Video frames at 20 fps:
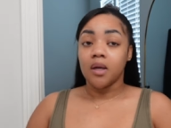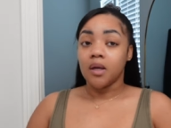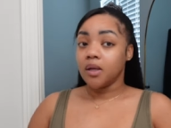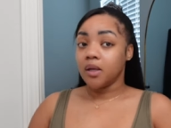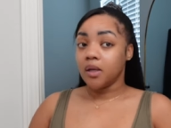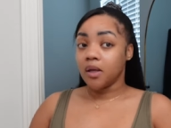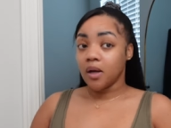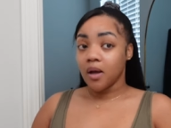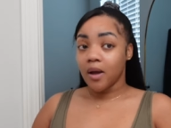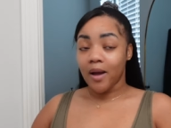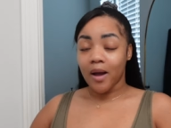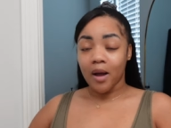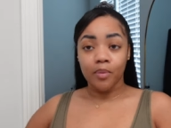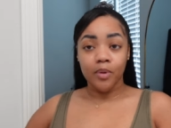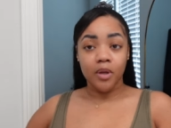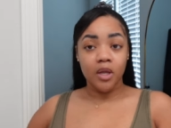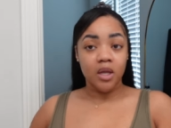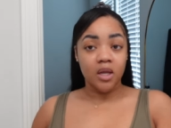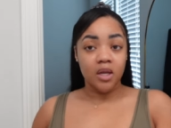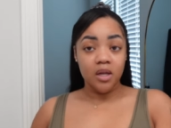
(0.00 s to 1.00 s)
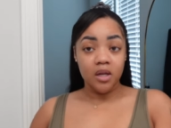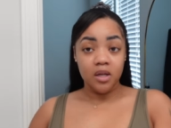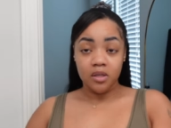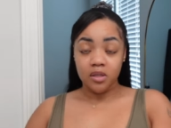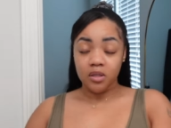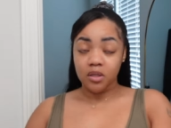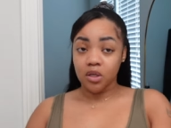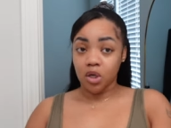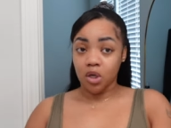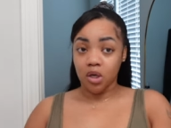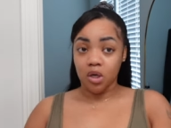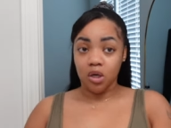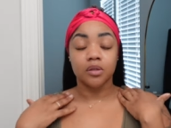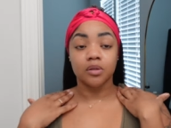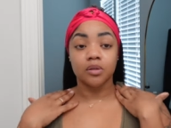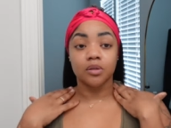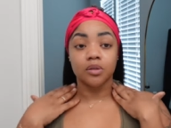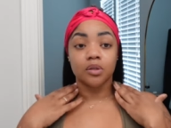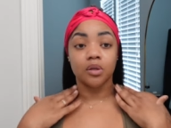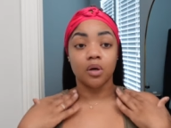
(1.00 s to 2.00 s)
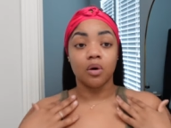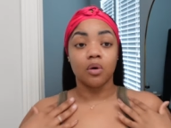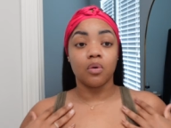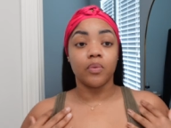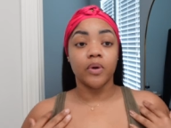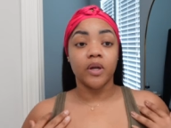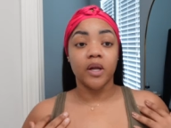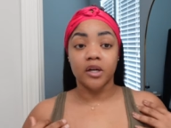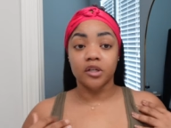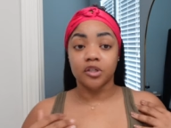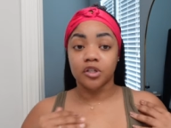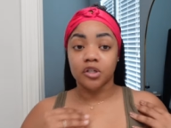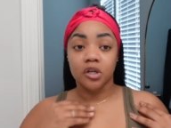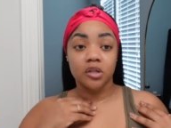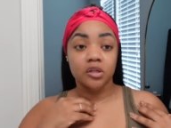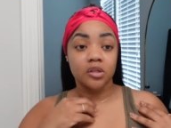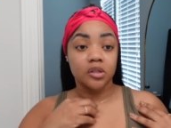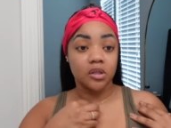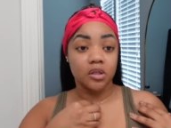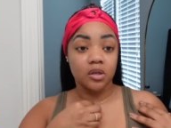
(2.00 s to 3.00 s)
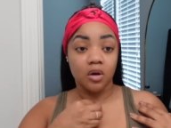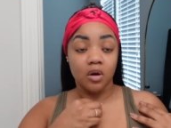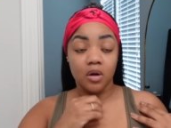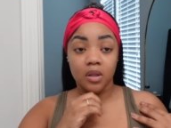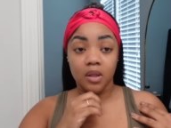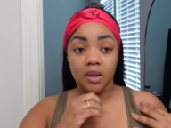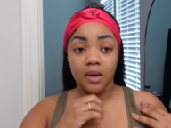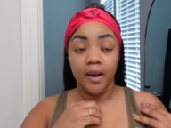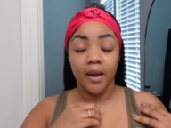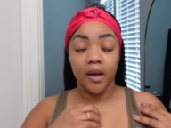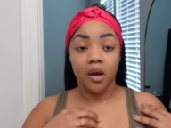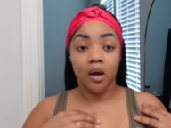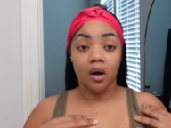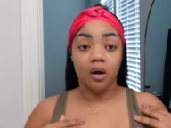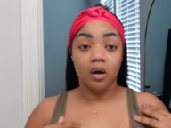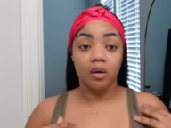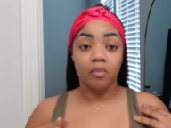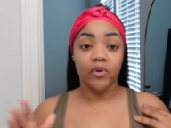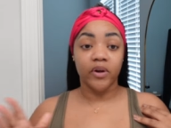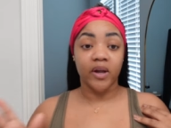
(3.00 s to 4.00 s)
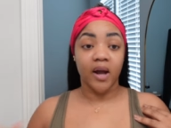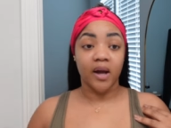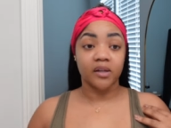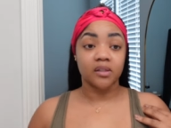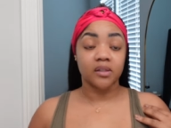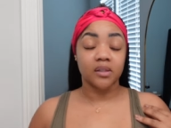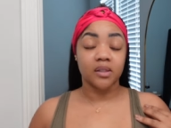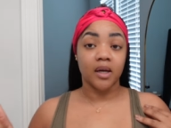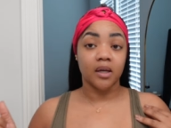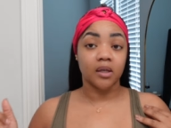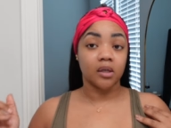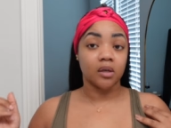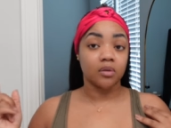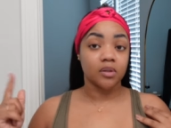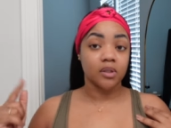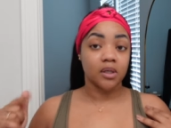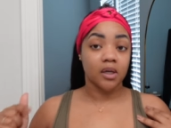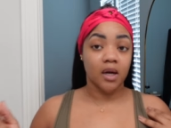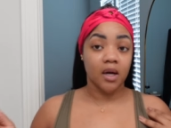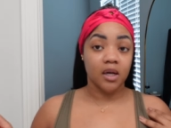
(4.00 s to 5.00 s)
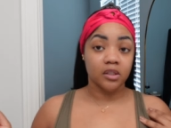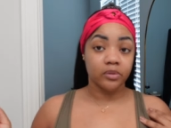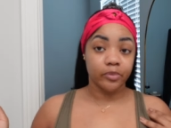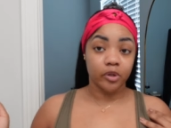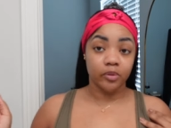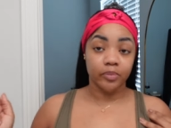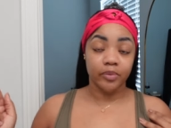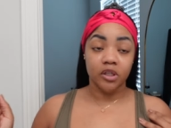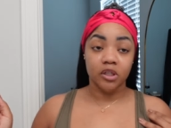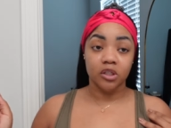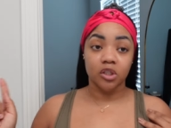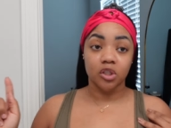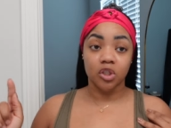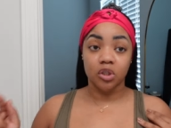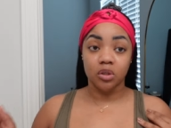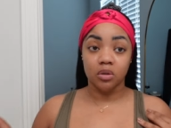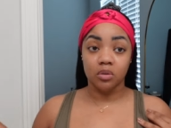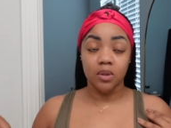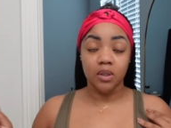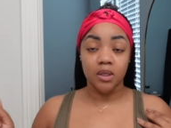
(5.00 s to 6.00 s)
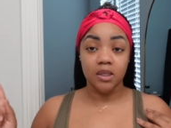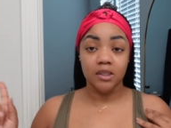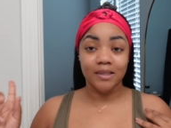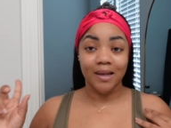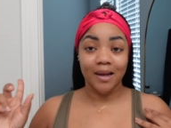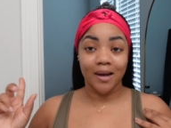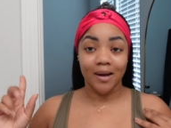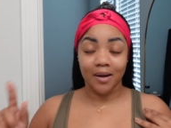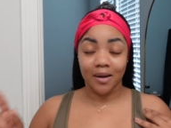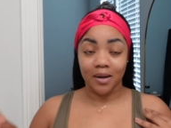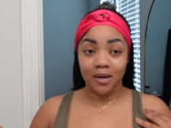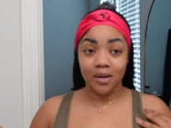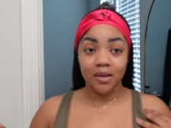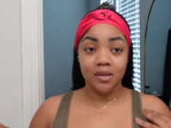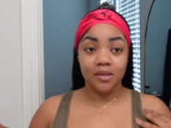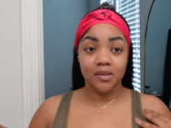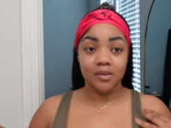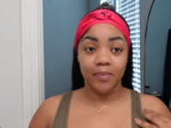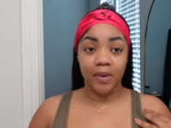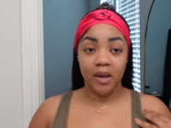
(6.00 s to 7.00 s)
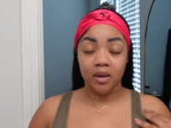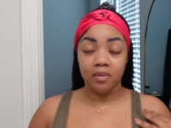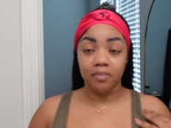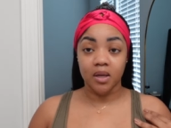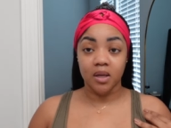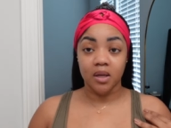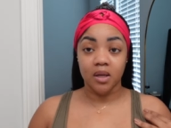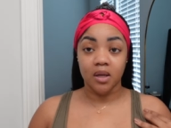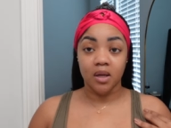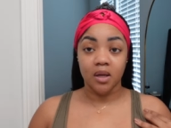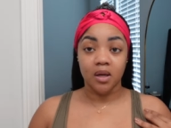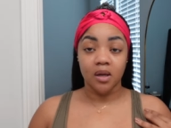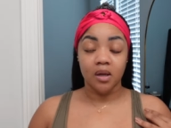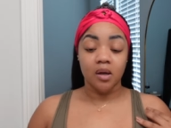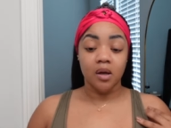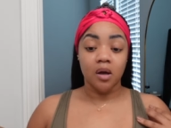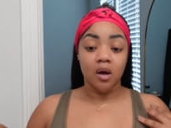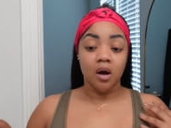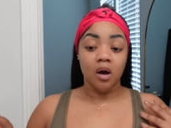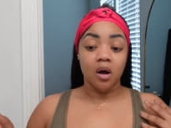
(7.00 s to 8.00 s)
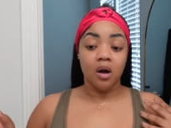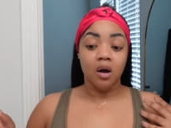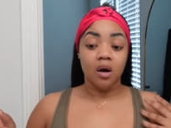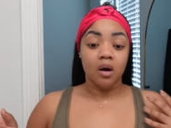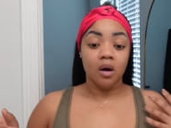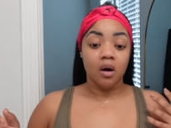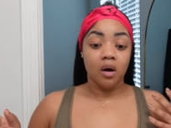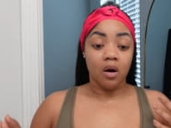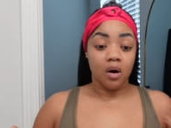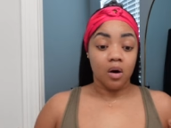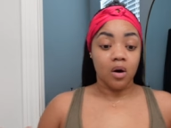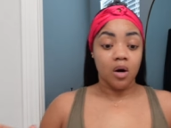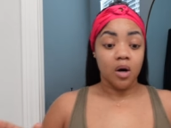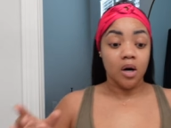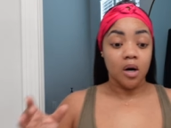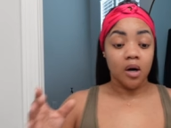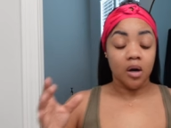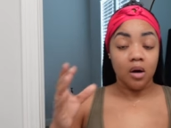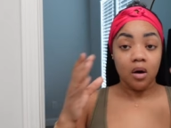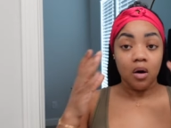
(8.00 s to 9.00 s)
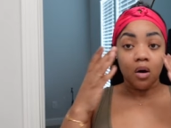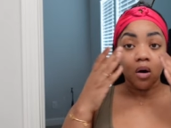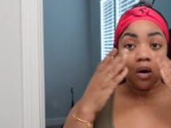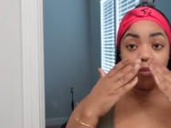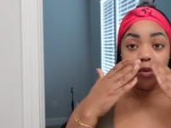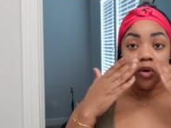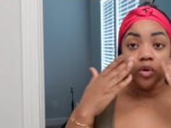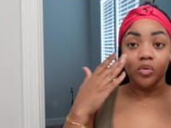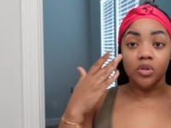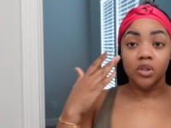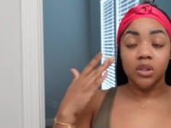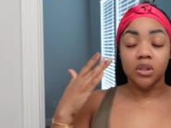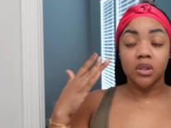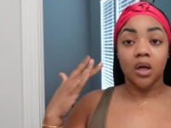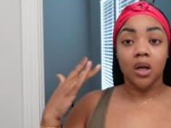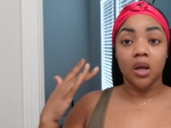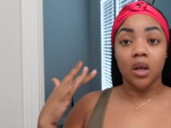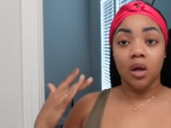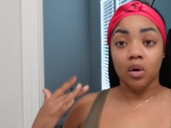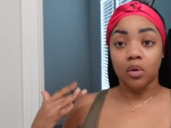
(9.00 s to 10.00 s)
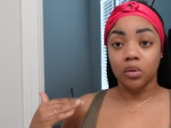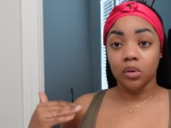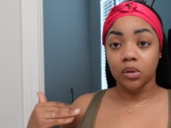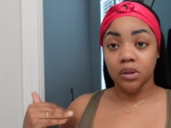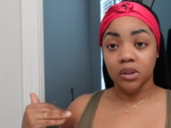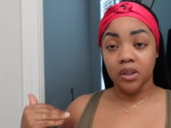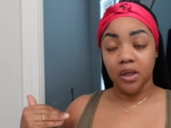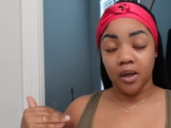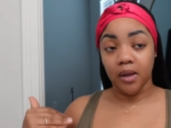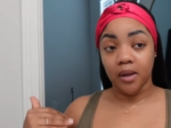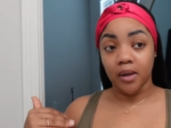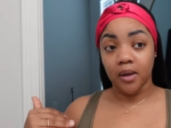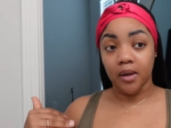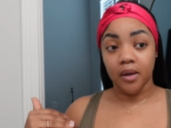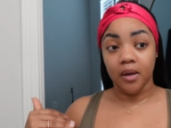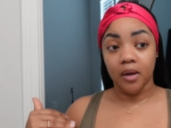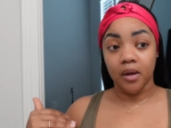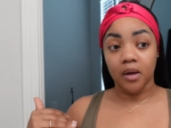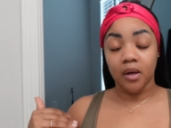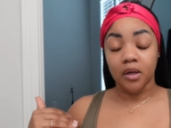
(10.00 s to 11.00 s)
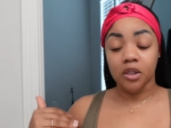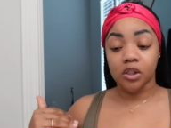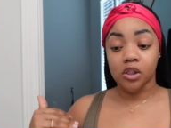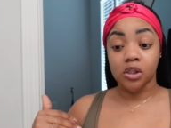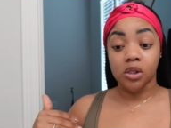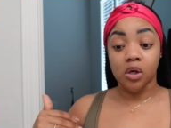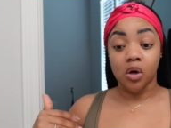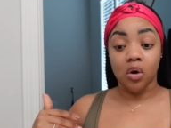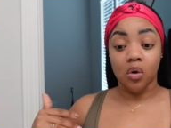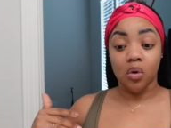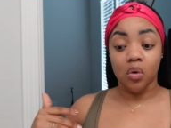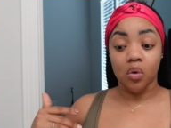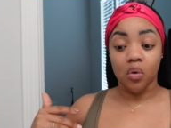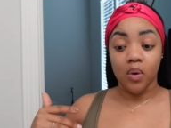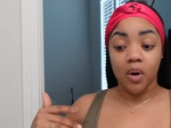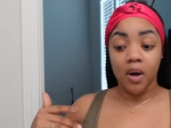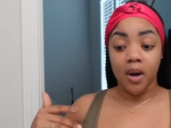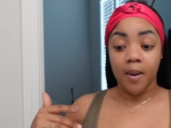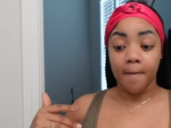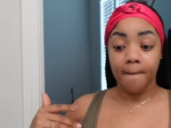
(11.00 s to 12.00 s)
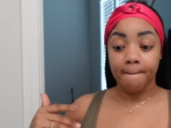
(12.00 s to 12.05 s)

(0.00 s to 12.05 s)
yeah, happy Easter. So we had church and all of that. Um, we actually had to go to the hospital because Junie's eyes, baby, are almost closed shut so